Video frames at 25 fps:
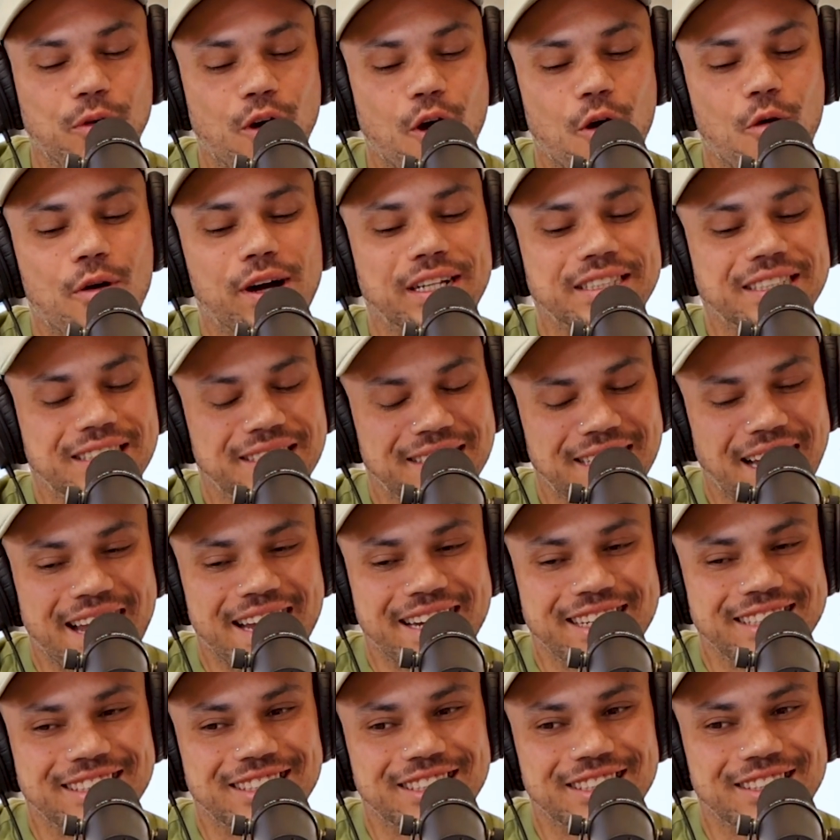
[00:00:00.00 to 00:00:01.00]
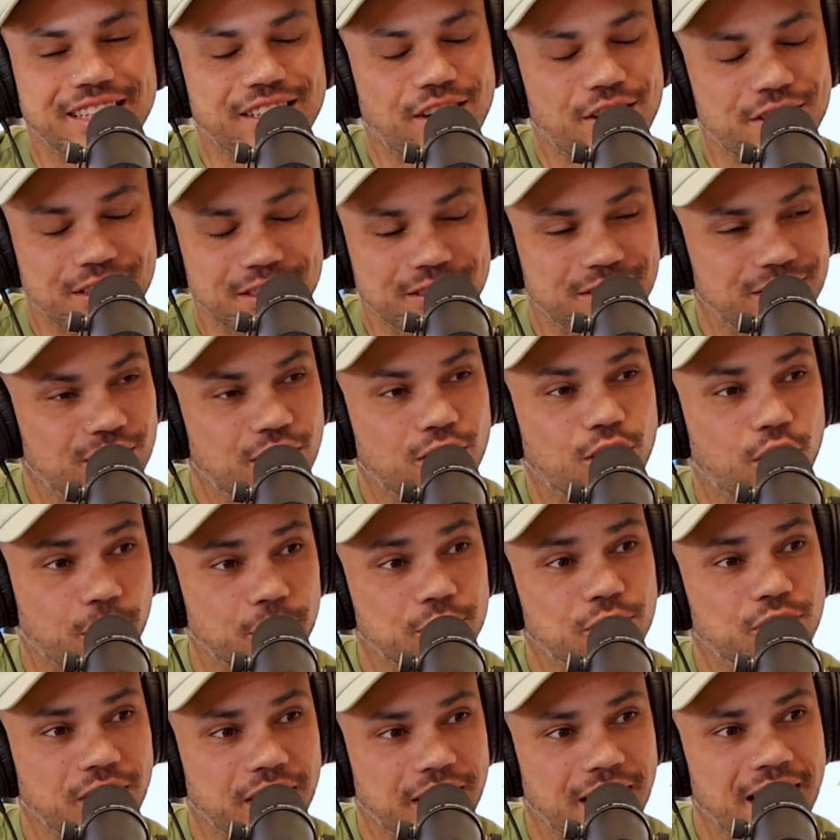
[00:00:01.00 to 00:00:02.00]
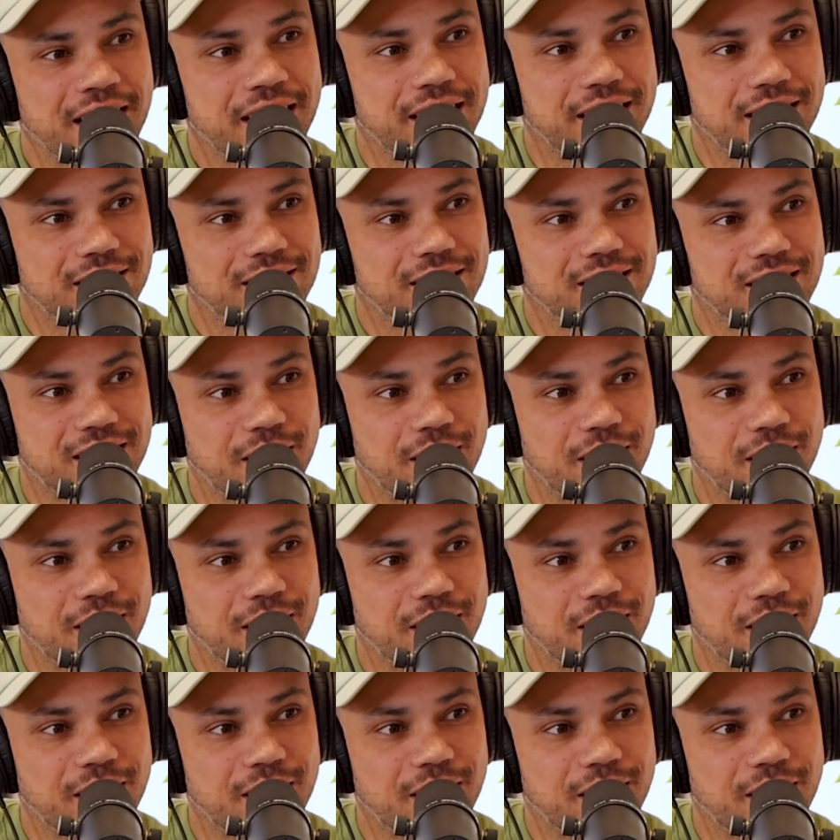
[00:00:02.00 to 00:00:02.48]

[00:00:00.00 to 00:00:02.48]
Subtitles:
go on stage like on a Thursday night.